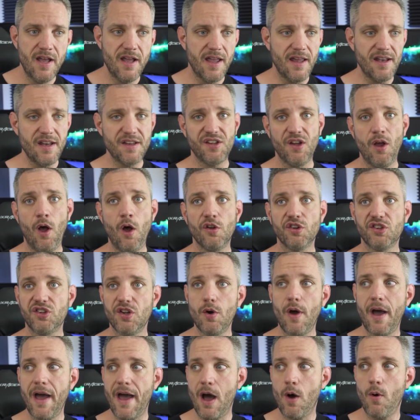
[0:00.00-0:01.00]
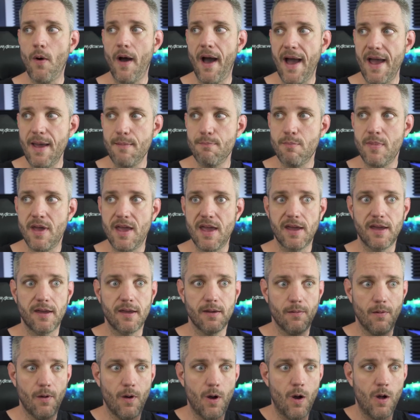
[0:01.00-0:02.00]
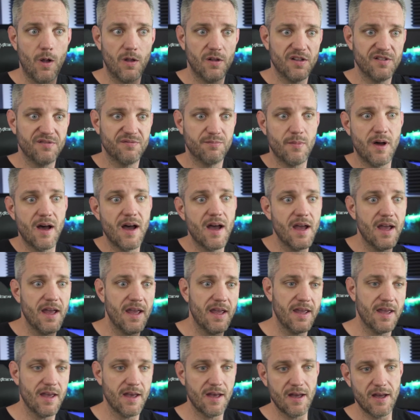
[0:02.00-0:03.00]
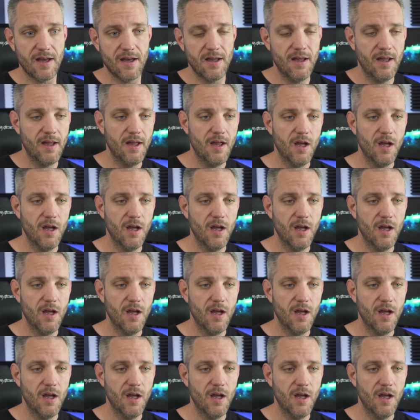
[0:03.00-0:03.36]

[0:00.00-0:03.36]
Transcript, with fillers: it is also how I make all of my uh,